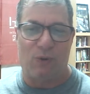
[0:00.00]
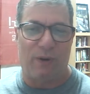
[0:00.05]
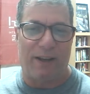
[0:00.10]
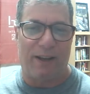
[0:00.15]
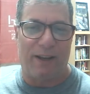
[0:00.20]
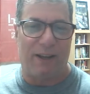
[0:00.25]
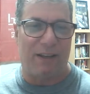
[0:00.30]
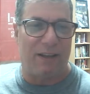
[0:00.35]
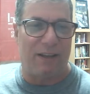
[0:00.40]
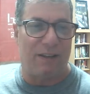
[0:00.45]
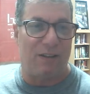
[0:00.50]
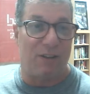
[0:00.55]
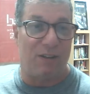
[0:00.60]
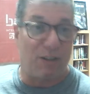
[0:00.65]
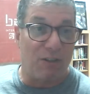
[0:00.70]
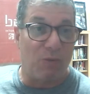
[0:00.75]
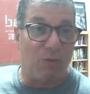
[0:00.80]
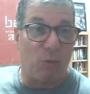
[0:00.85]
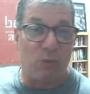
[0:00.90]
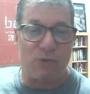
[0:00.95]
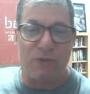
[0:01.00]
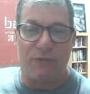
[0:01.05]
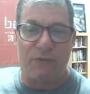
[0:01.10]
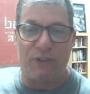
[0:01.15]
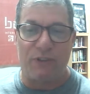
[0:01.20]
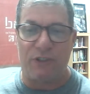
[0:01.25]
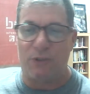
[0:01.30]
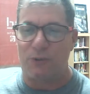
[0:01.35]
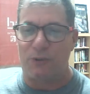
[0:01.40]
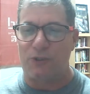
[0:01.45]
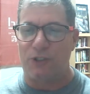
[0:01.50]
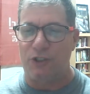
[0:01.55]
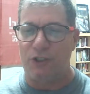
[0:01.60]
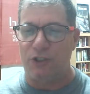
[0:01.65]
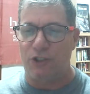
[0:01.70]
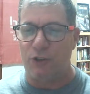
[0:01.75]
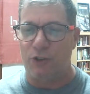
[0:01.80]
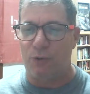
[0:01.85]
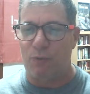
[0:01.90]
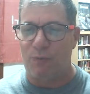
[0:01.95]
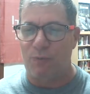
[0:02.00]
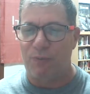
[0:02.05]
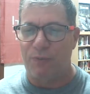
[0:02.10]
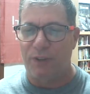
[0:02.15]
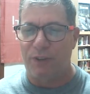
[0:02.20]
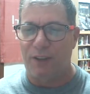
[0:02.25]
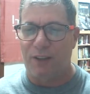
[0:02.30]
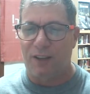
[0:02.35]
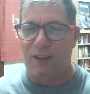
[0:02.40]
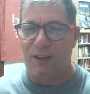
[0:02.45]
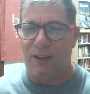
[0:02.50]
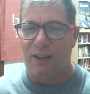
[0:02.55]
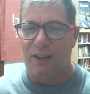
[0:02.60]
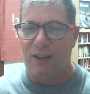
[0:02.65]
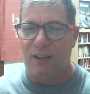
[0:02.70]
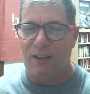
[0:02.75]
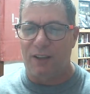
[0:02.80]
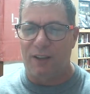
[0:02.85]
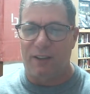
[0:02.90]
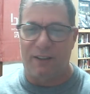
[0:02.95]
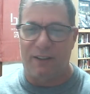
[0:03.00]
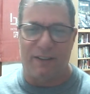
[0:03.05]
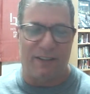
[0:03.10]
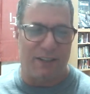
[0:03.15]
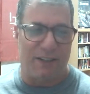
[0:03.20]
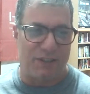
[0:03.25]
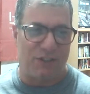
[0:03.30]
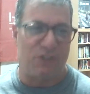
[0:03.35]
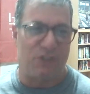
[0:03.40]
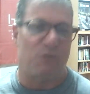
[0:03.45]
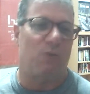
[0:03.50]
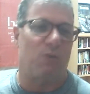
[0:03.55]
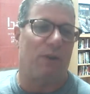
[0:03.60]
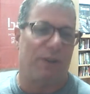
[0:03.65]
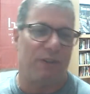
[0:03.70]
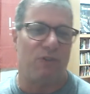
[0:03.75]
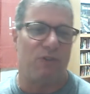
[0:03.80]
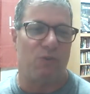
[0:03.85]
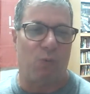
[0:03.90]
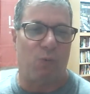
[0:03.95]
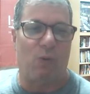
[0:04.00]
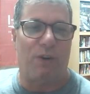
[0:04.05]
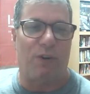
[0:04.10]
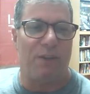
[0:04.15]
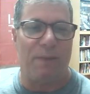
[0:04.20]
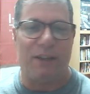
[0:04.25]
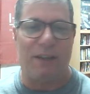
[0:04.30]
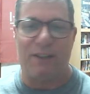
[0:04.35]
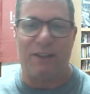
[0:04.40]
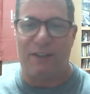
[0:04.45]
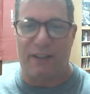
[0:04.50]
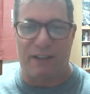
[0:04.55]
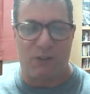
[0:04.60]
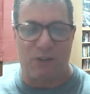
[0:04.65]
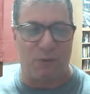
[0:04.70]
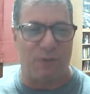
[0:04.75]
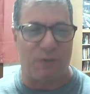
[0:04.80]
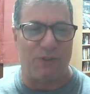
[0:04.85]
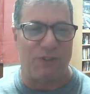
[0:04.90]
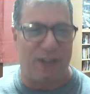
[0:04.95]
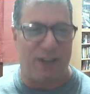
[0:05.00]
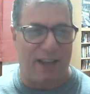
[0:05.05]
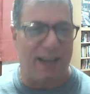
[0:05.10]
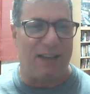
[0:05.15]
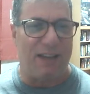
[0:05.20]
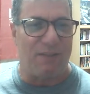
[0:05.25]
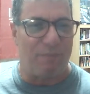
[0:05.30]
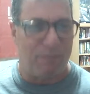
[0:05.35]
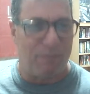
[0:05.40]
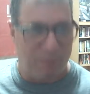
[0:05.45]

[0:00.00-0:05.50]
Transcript: a rules official sees you, this is one of those warn and amend things. We're going to say, hey,